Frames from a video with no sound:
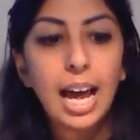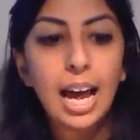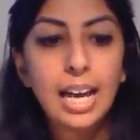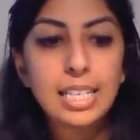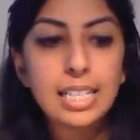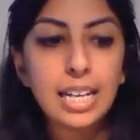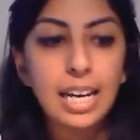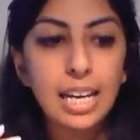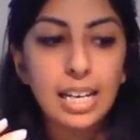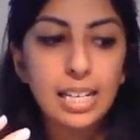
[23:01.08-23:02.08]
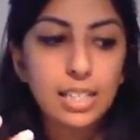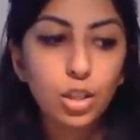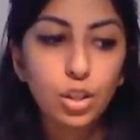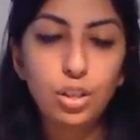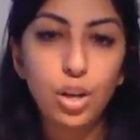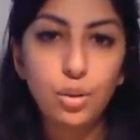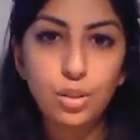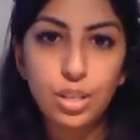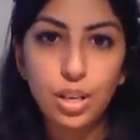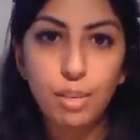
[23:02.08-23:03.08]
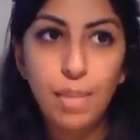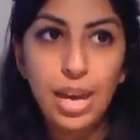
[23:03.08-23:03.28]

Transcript: And it's a good note to